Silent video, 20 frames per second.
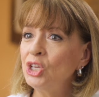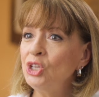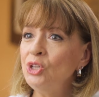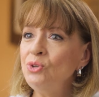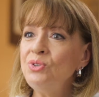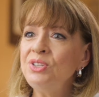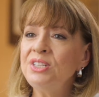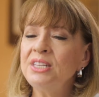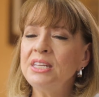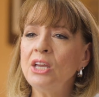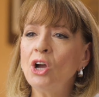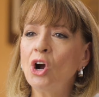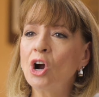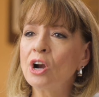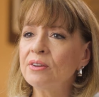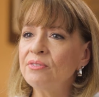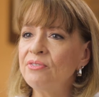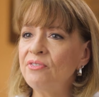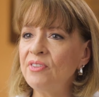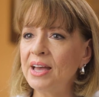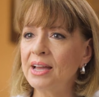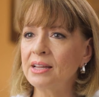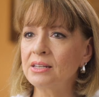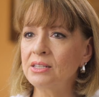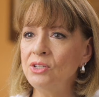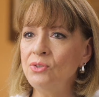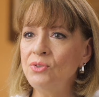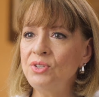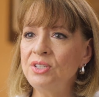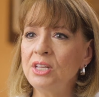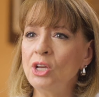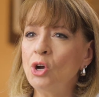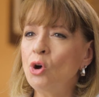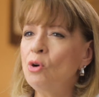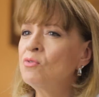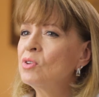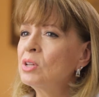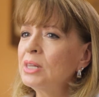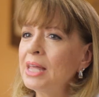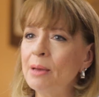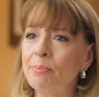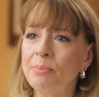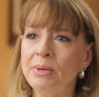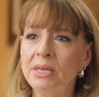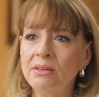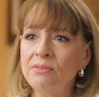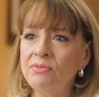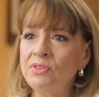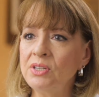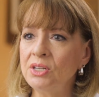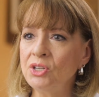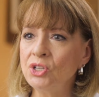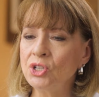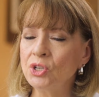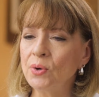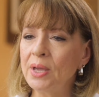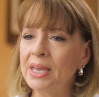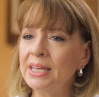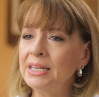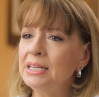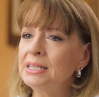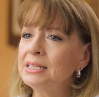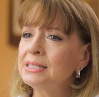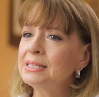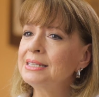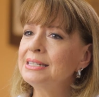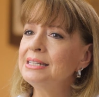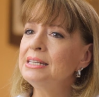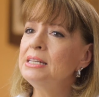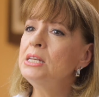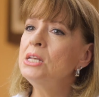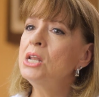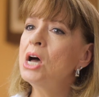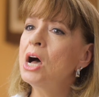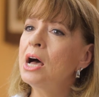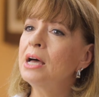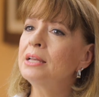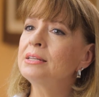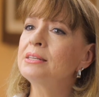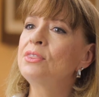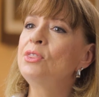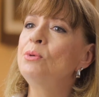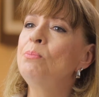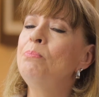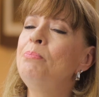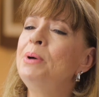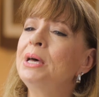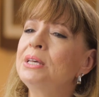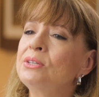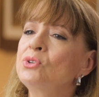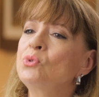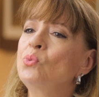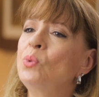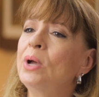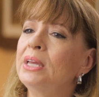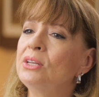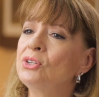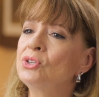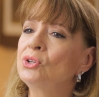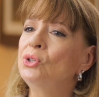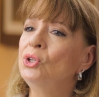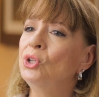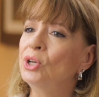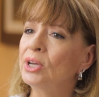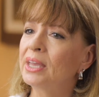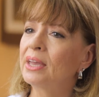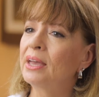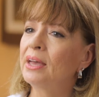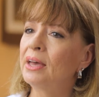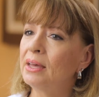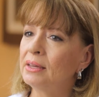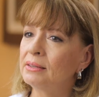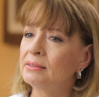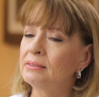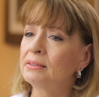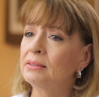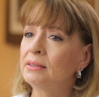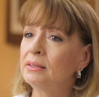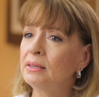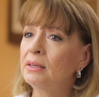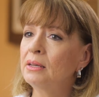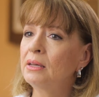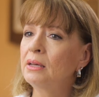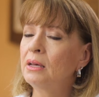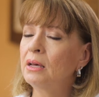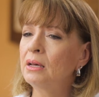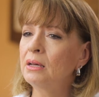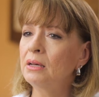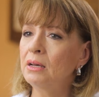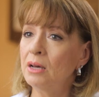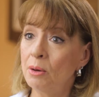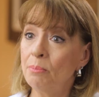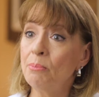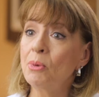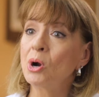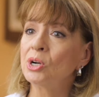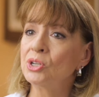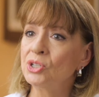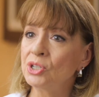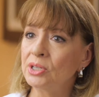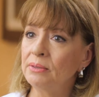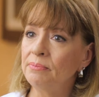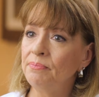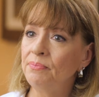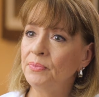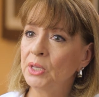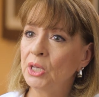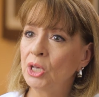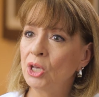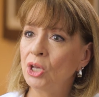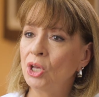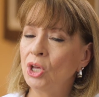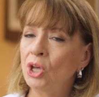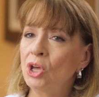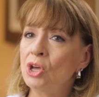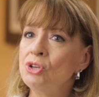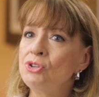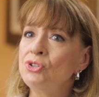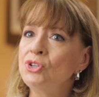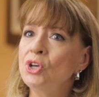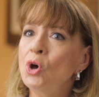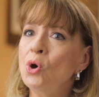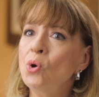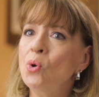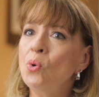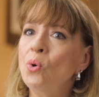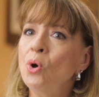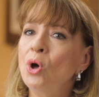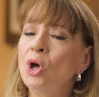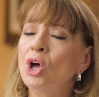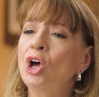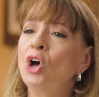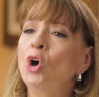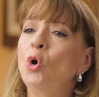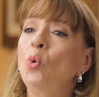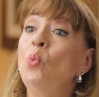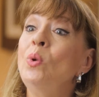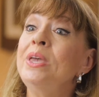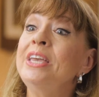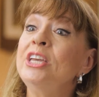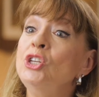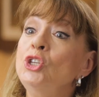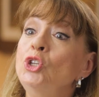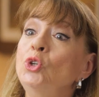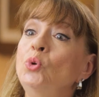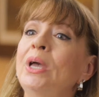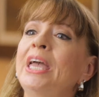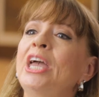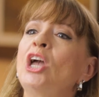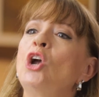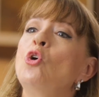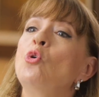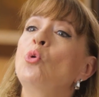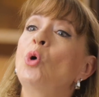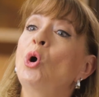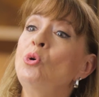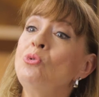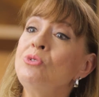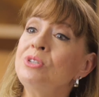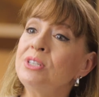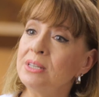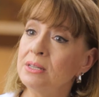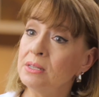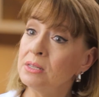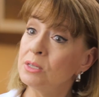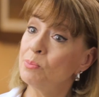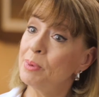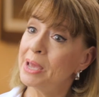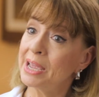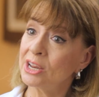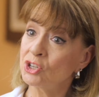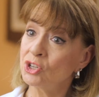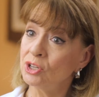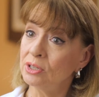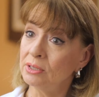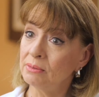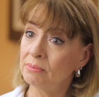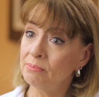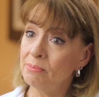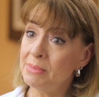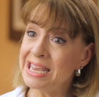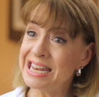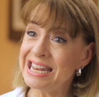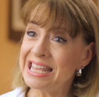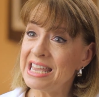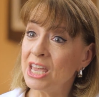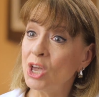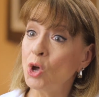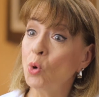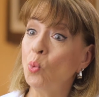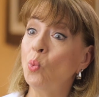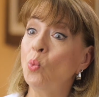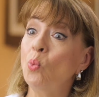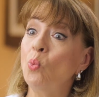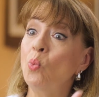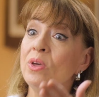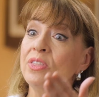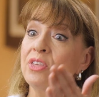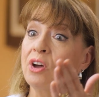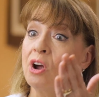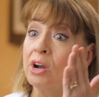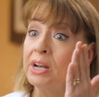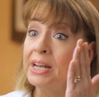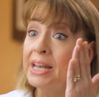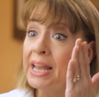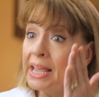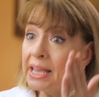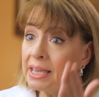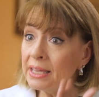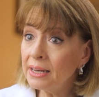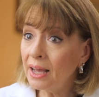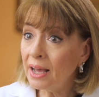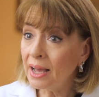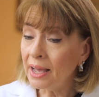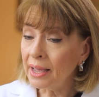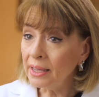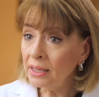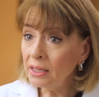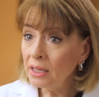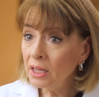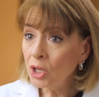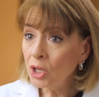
you see artifact, you see overlapping of tissue, and it's not the best way to look at a margin. So we can do a gross inspection, meaning with our naked eye,